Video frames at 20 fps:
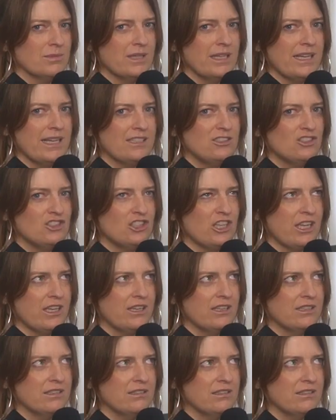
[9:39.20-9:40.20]
he had
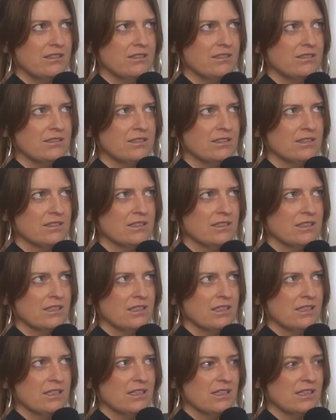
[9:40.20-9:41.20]
chickens,
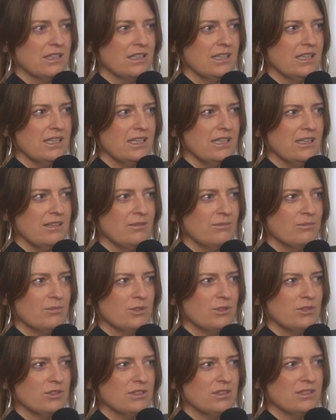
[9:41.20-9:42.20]
like
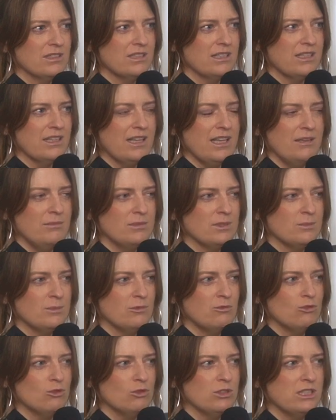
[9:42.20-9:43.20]
because he climbs
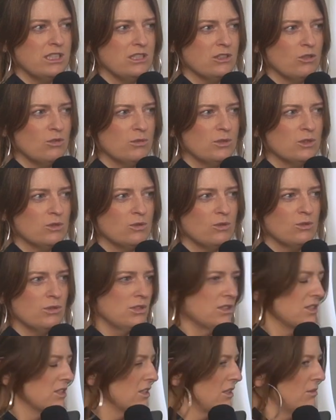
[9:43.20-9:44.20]
Monroe's. He's always
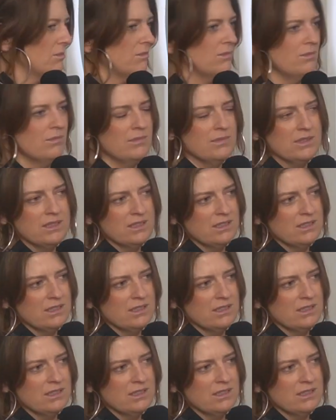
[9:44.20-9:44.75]
got some